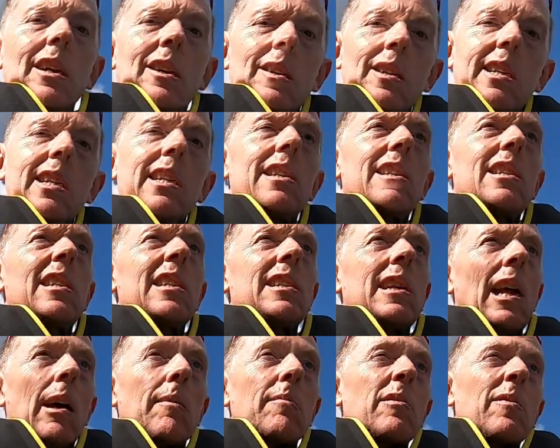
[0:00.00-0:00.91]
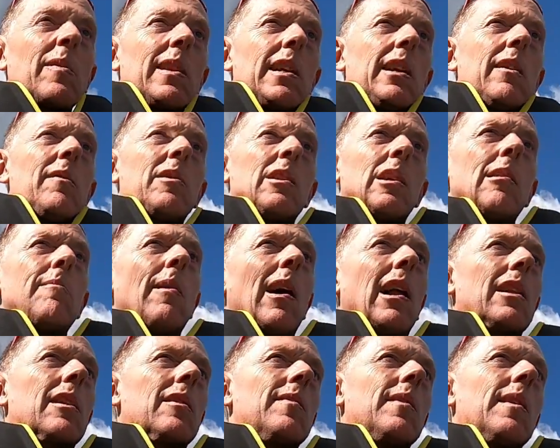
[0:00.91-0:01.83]
Because it just helps with the YouTube
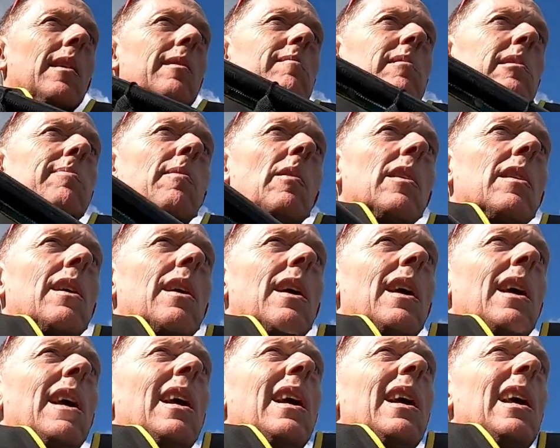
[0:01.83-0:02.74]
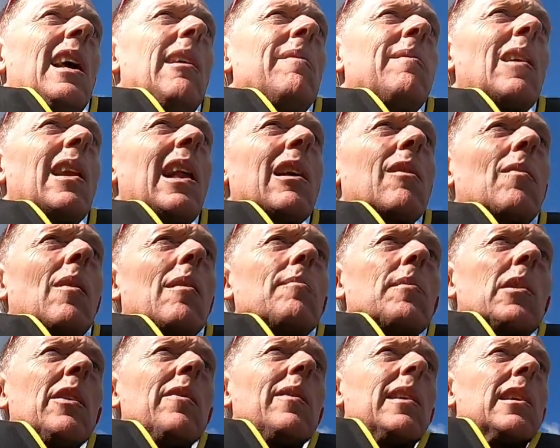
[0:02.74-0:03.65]
algorithms. But if you like what
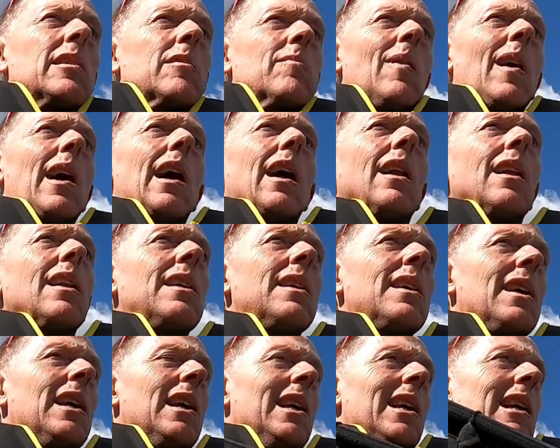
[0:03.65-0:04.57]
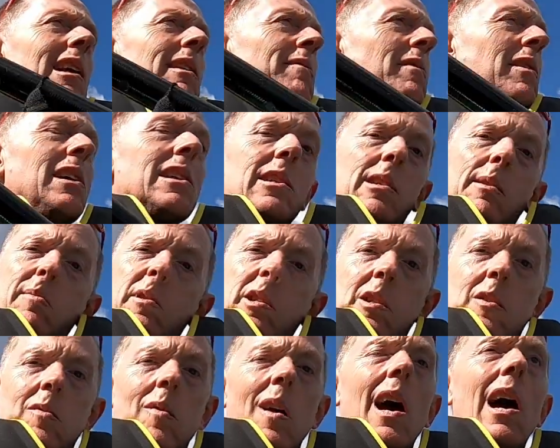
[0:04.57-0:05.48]
I'm doing as well, if you hit
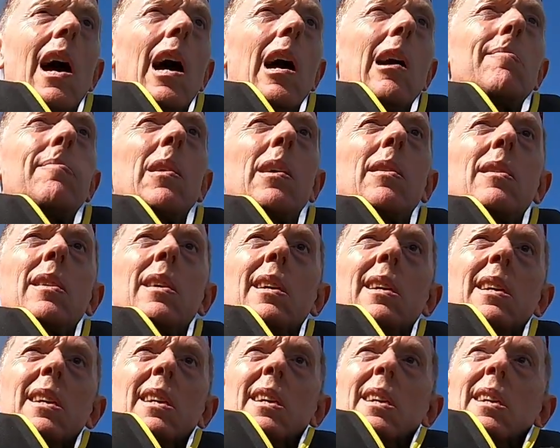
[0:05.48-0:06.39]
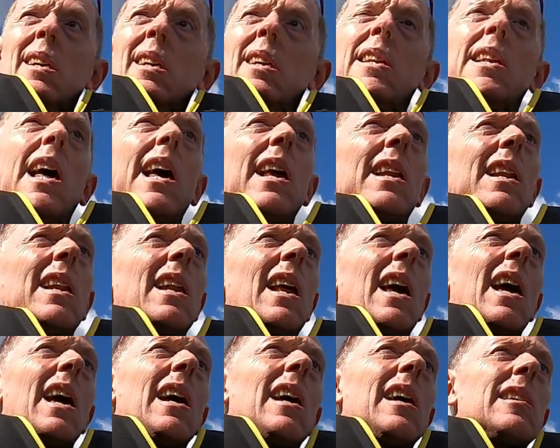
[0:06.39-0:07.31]
subscribe, then
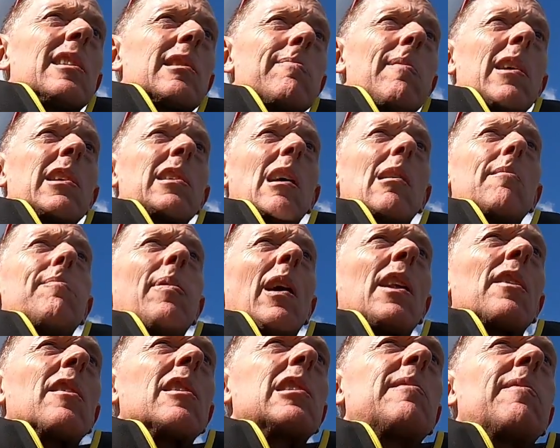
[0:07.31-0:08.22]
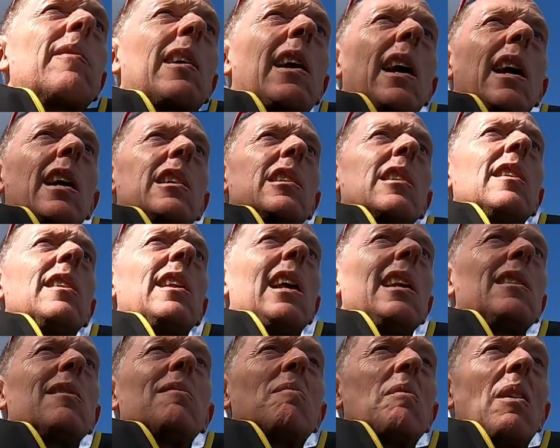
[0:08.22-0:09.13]
and smash that bell notification,
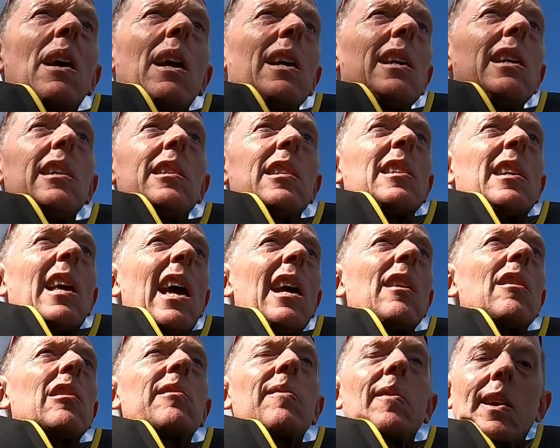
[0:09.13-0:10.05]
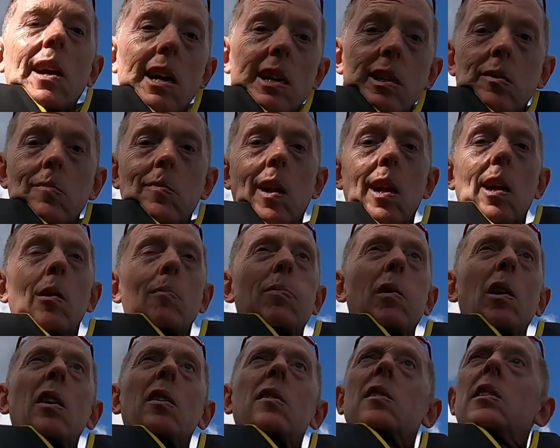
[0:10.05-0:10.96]
then you just get a notification when I
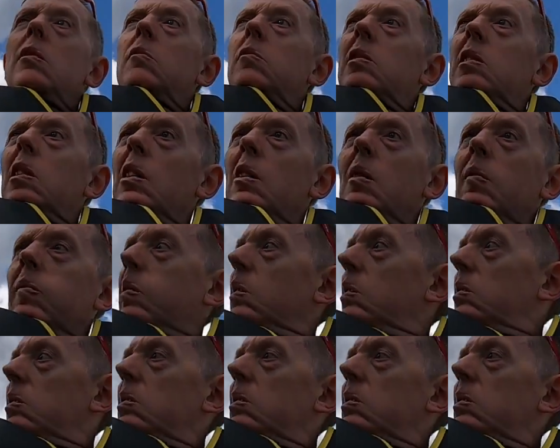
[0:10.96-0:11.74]
upload new stuff.